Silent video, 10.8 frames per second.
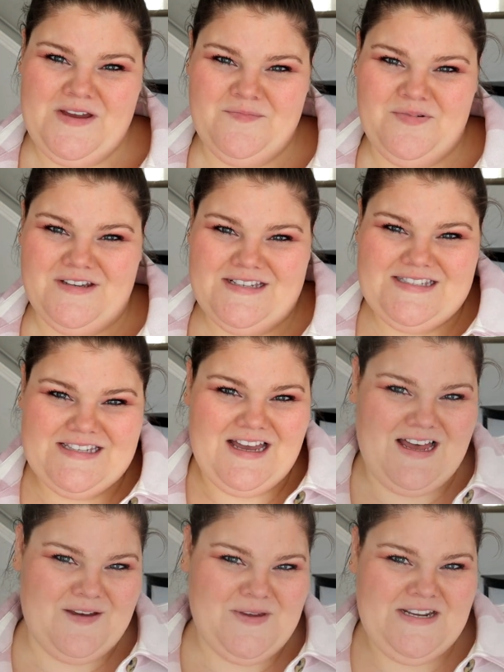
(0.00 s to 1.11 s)
And please
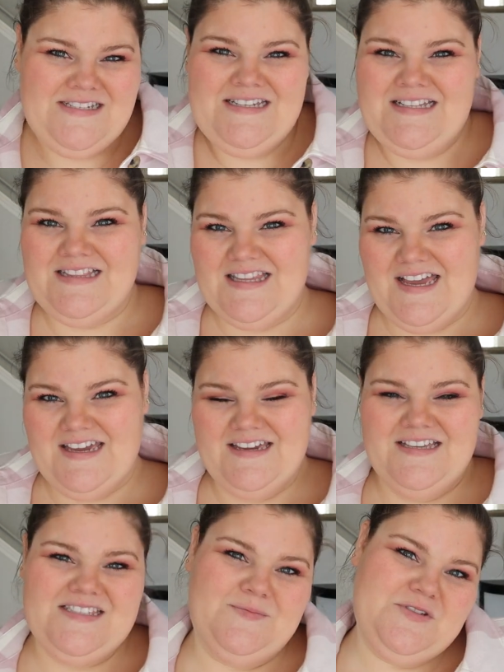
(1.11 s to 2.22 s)
comment, like,
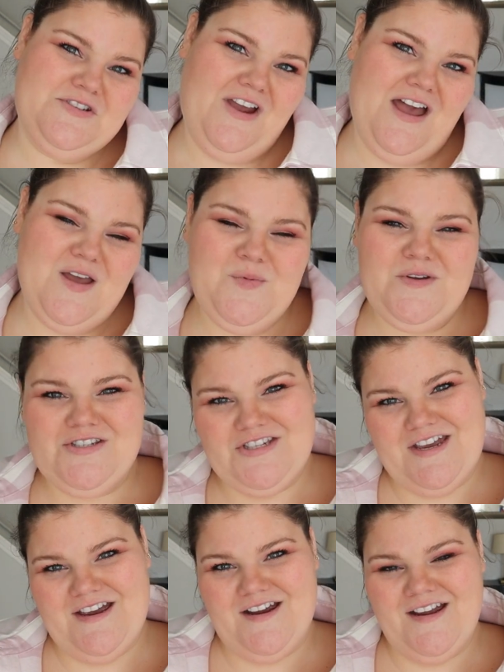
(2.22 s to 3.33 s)
subscribe,
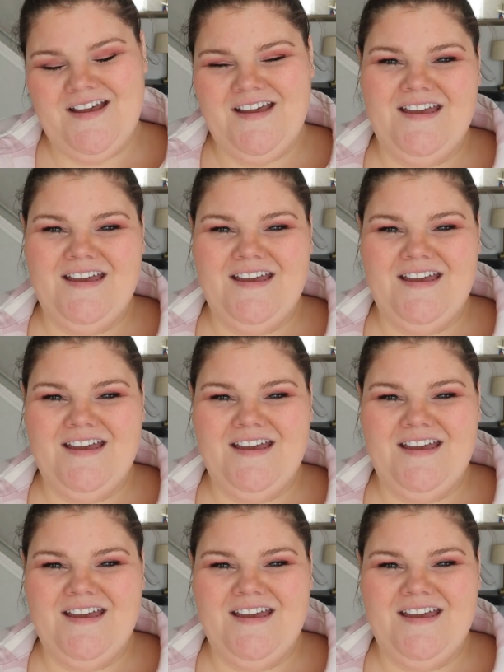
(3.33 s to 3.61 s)
share,